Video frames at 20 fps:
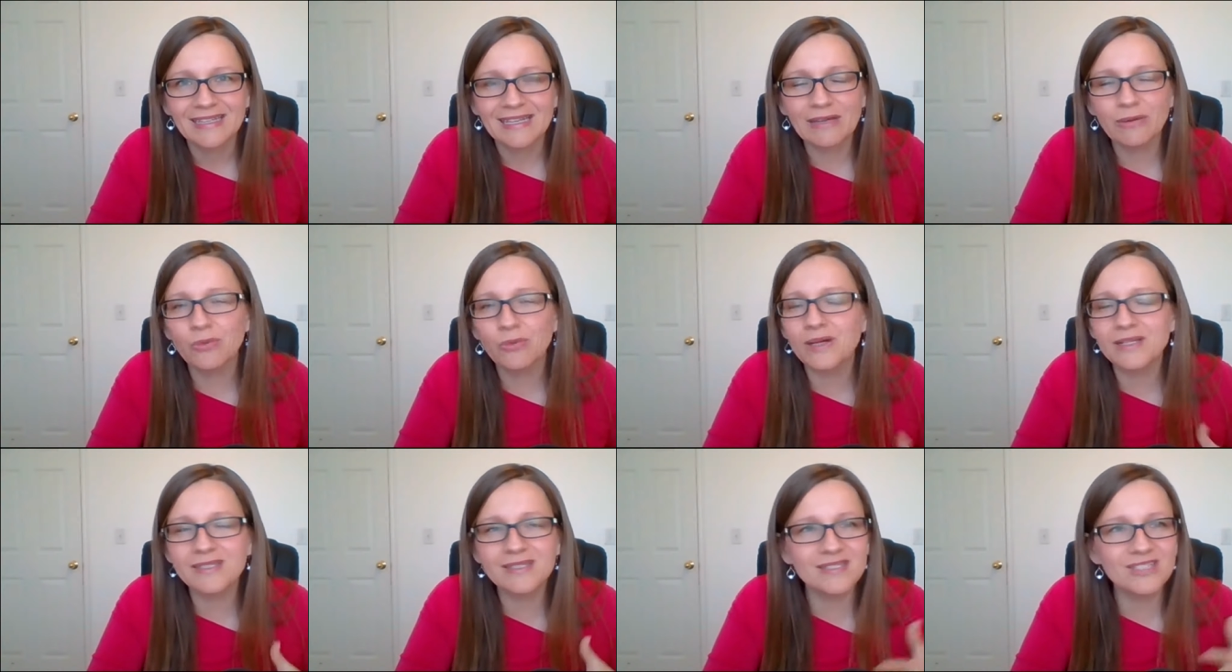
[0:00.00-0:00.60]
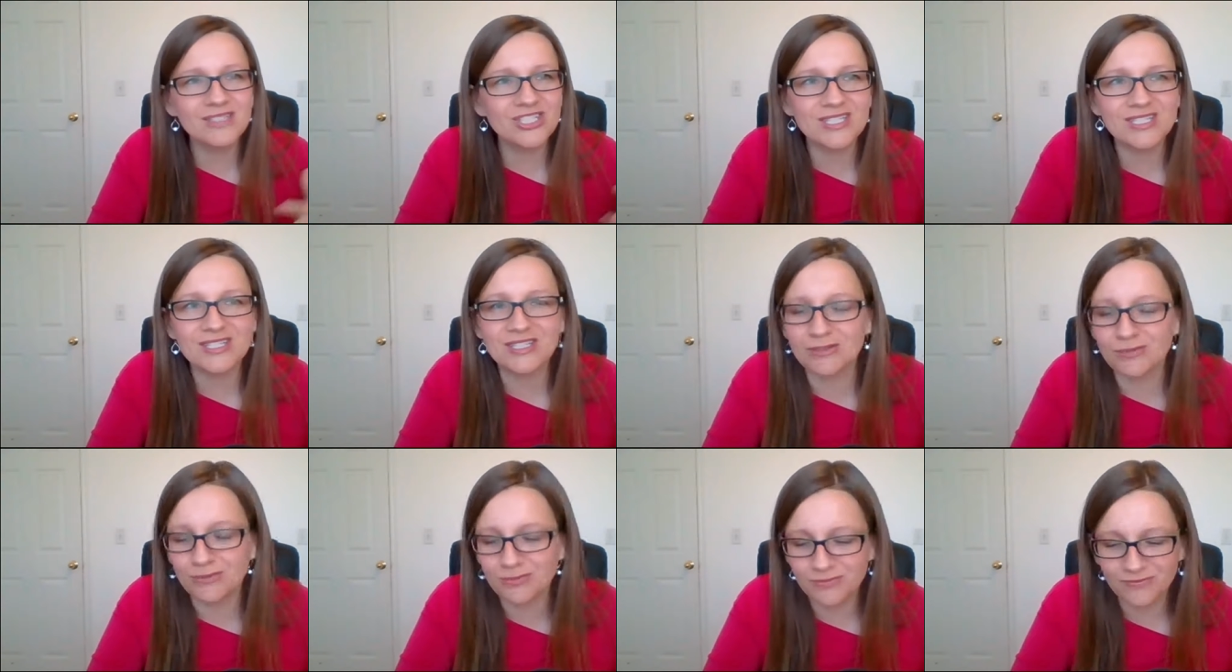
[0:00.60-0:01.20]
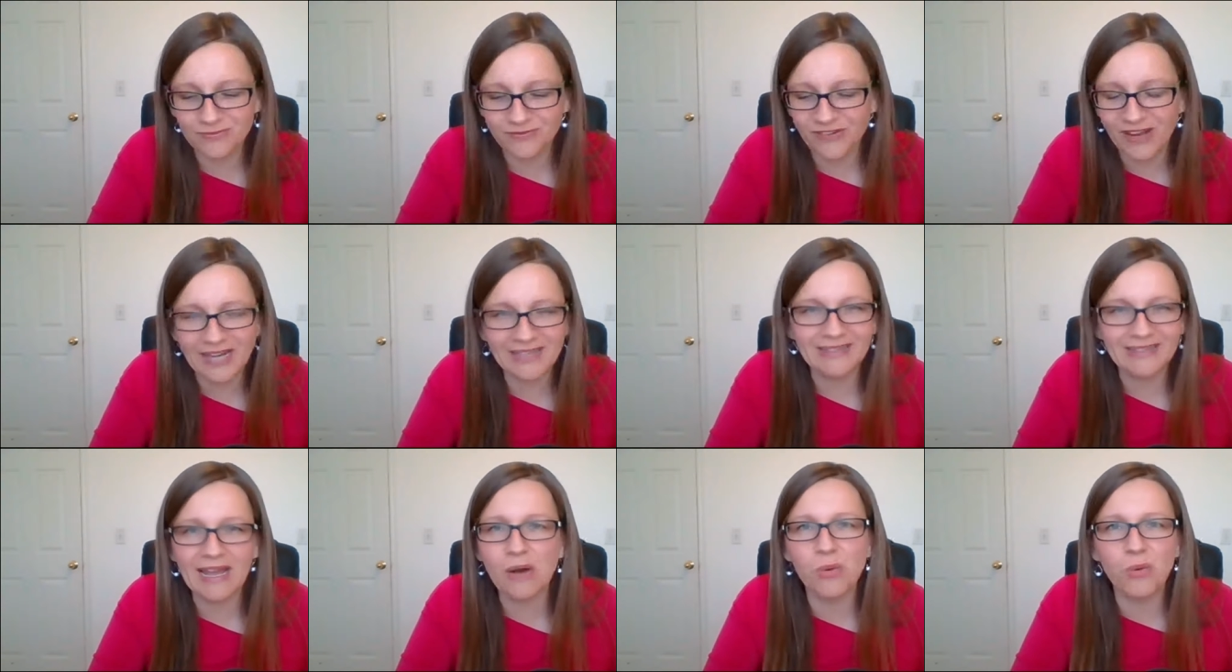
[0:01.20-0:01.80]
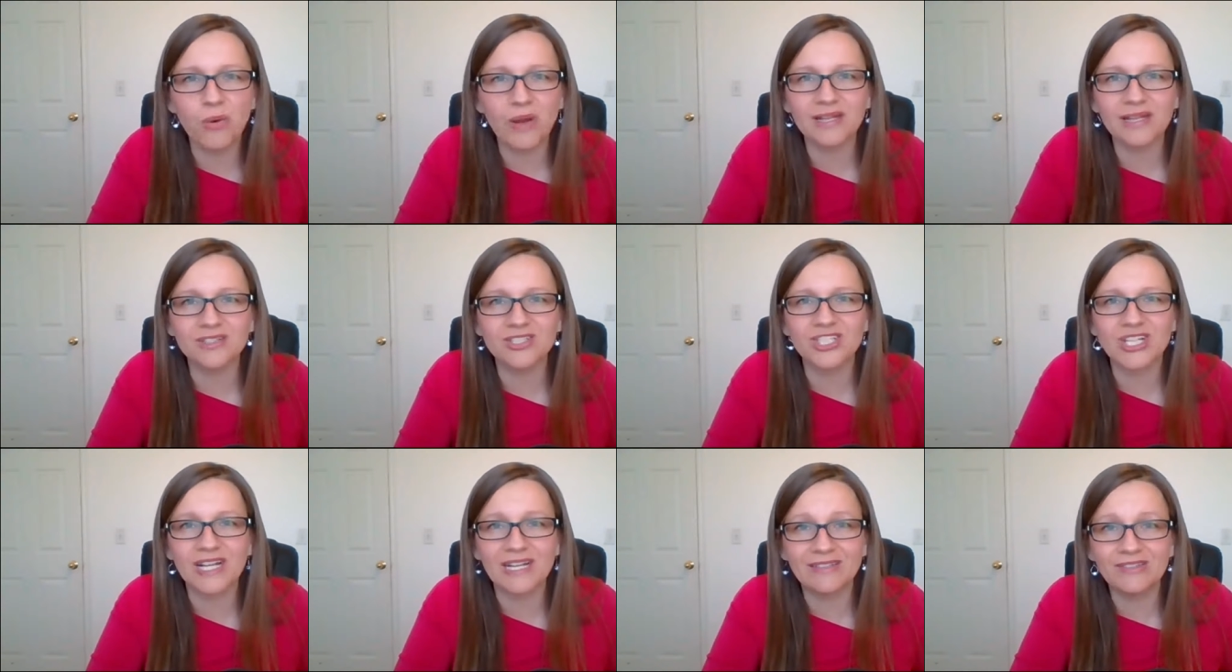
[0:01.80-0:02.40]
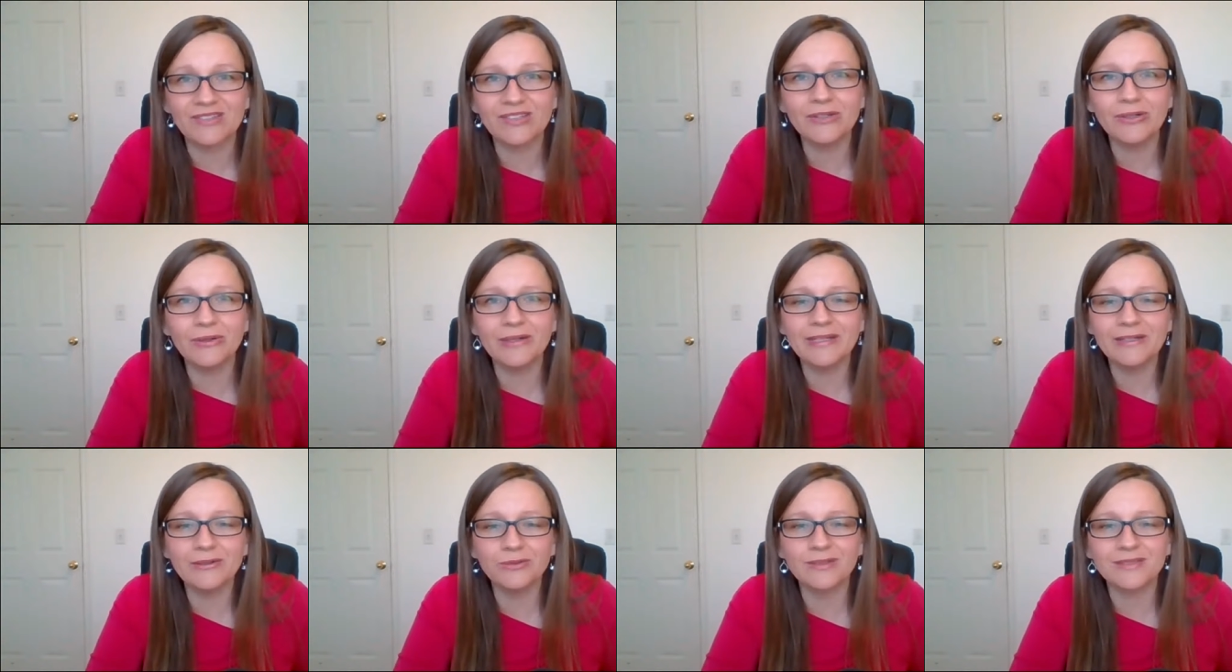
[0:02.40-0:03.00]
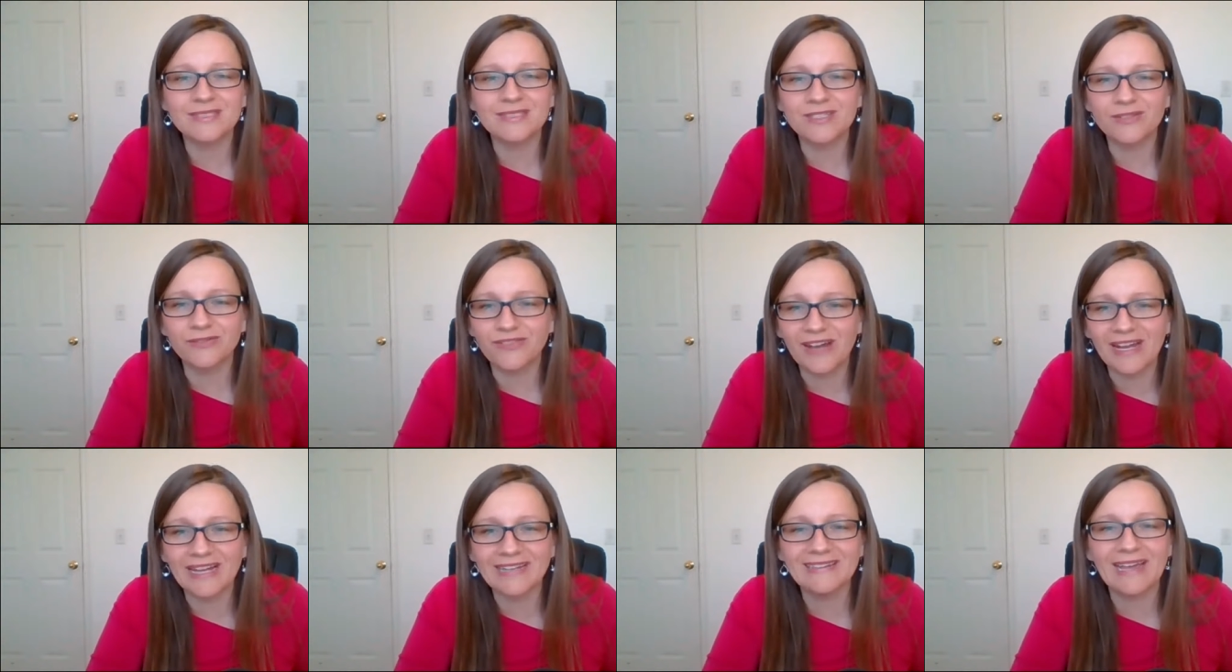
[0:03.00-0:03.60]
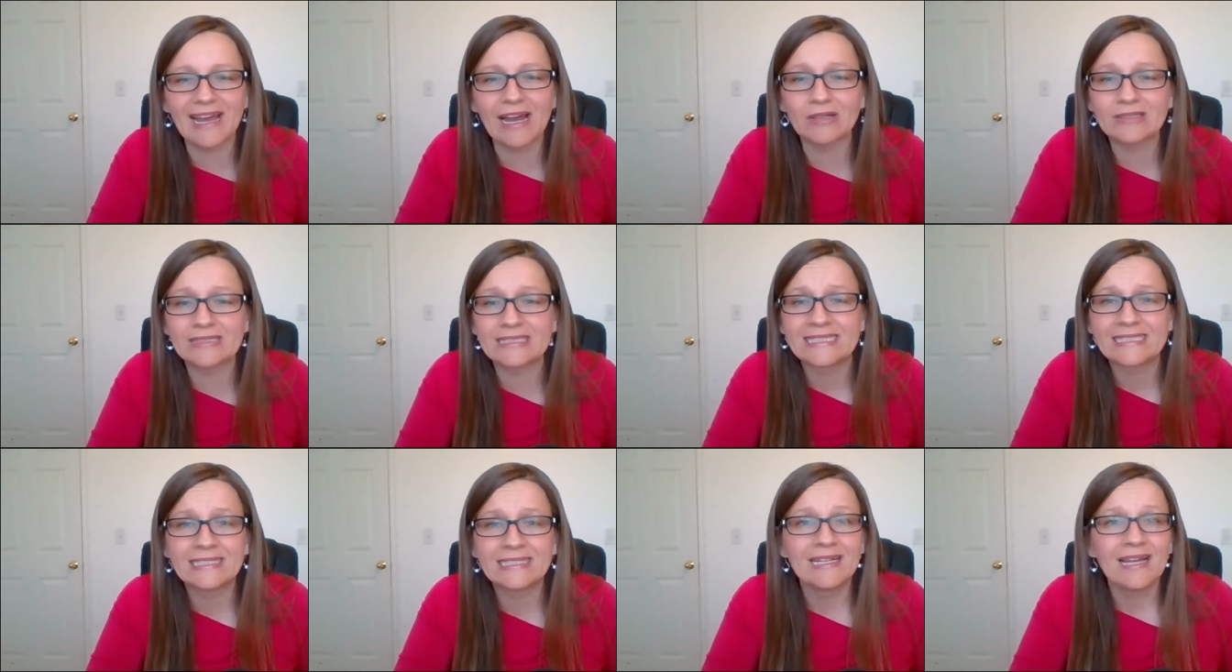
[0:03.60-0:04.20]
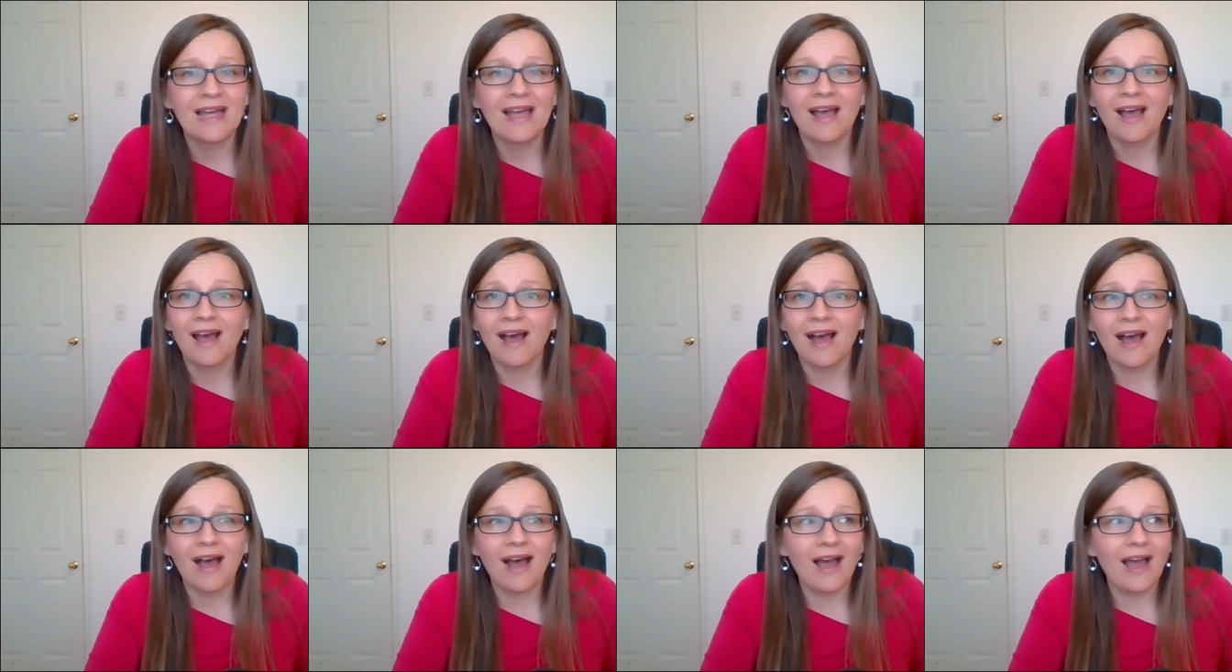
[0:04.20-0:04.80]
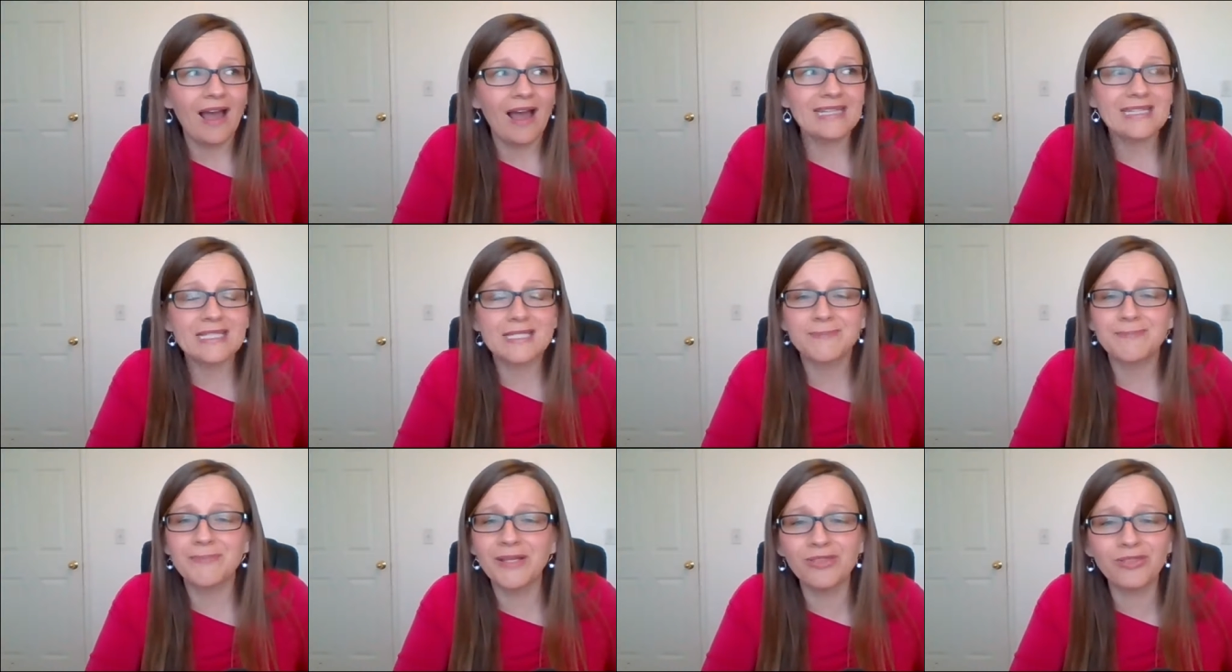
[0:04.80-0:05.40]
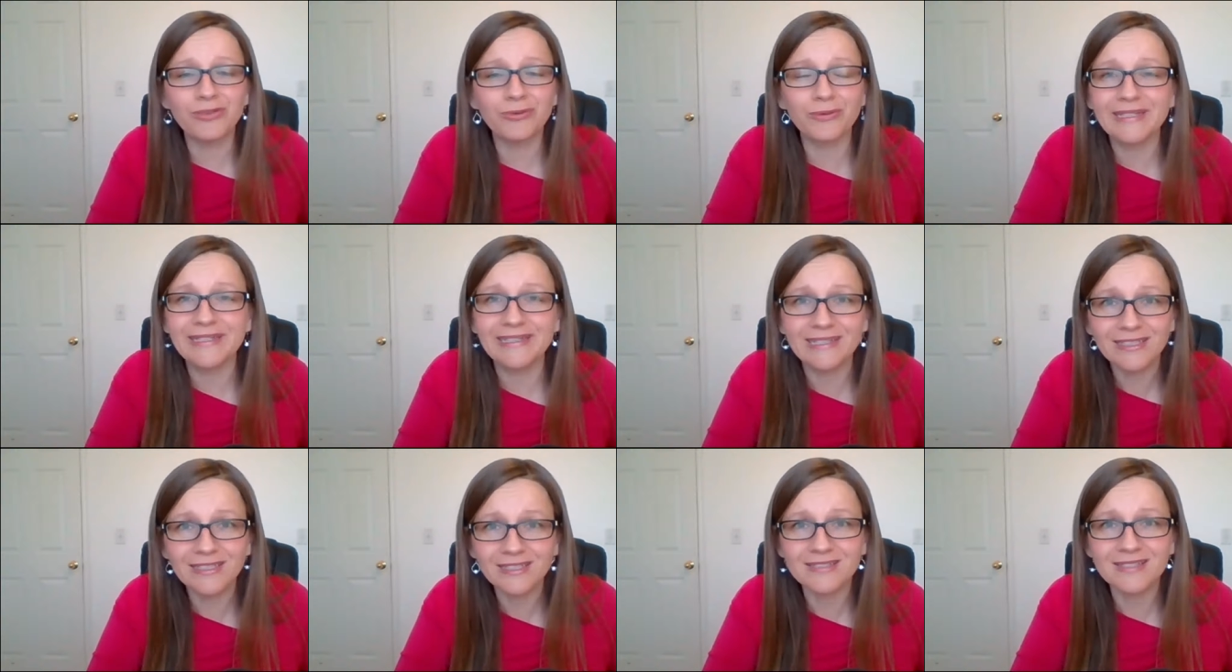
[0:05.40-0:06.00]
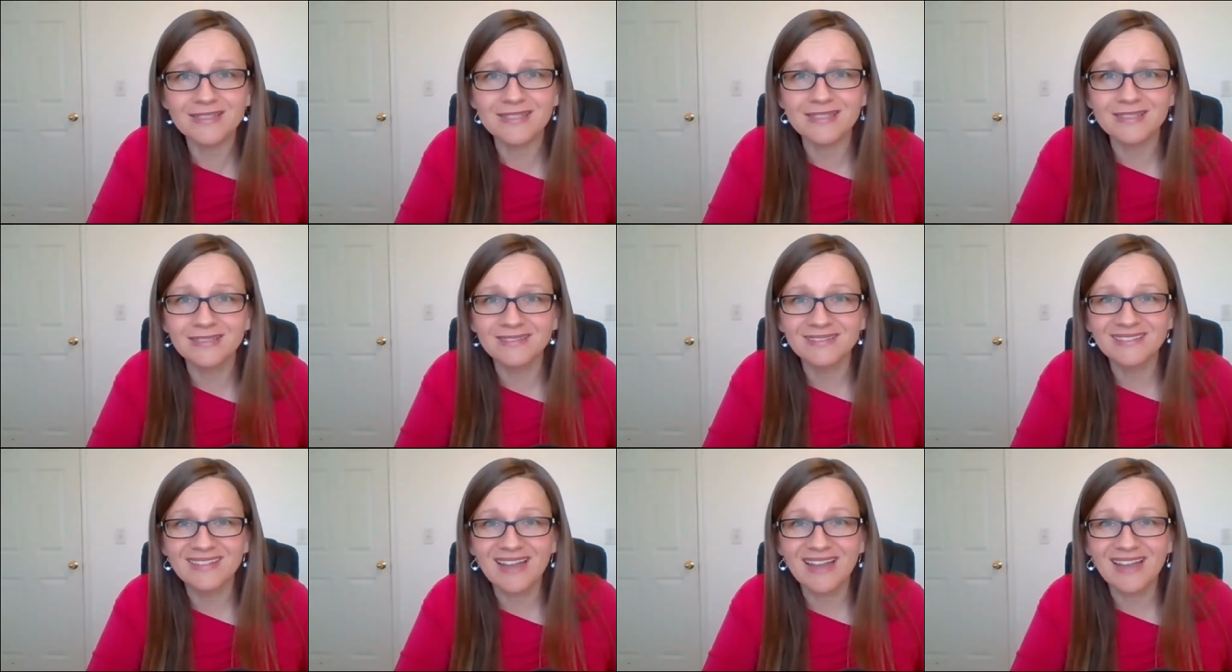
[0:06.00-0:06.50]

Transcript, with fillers: It wasn't just to find out what else should I do. It was to find out, it's been 3 years.